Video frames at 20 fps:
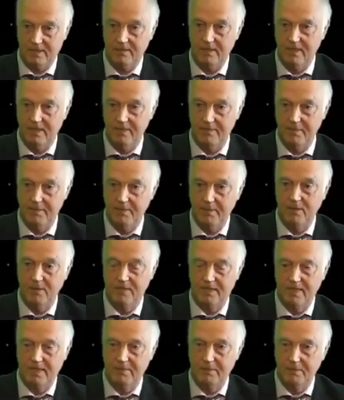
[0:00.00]
crime, the most
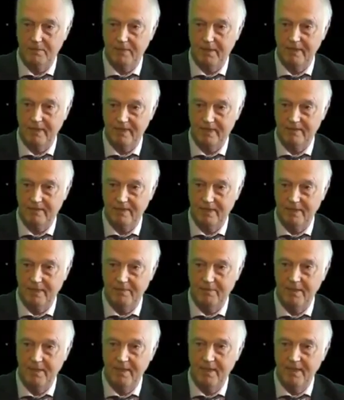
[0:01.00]
terribly punished
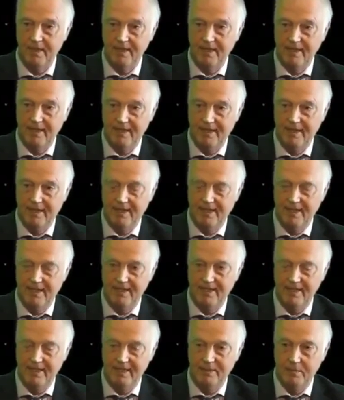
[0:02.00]
crime uh,
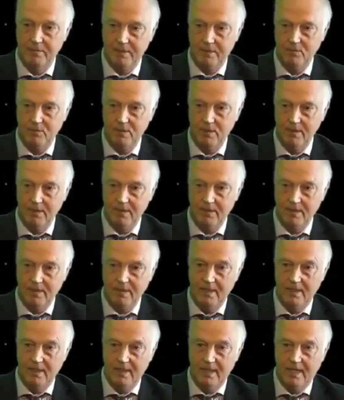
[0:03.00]
in the modern world
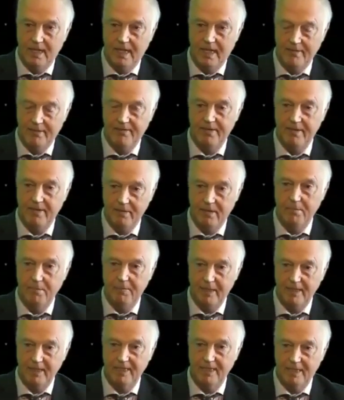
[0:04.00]
having your own
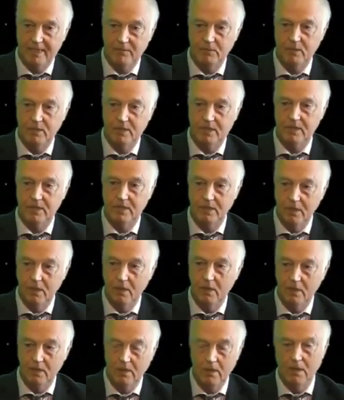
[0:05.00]
banking system, which is
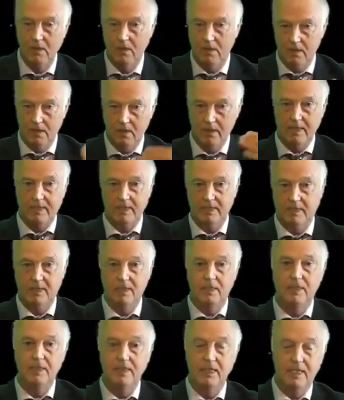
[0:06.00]
not linked
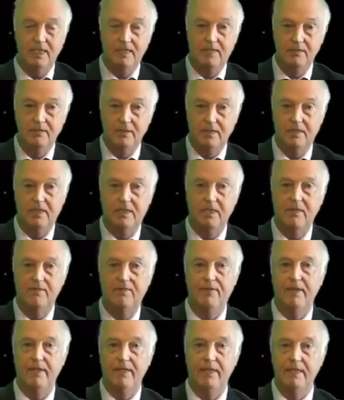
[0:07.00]
to international Rothschild yeah.
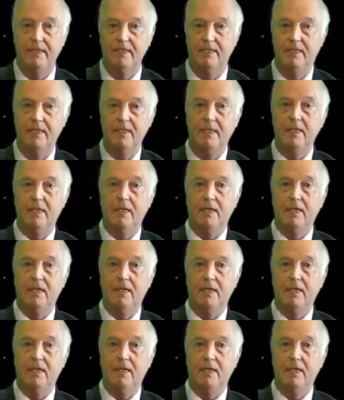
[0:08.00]
finance.